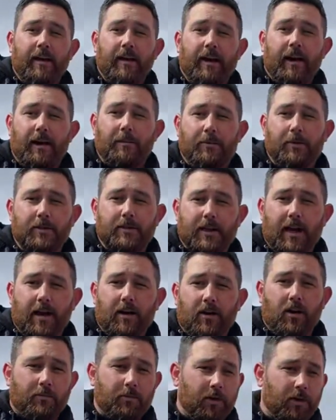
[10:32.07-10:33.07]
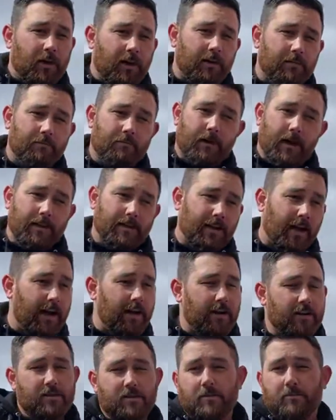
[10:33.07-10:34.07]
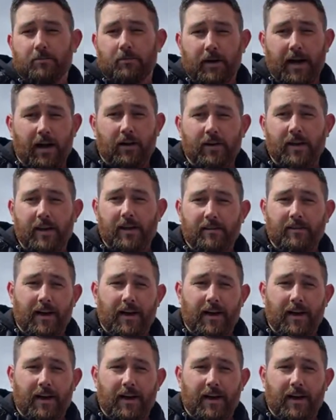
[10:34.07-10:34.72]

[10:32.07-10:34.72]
I put tire armor on, my tires are browning,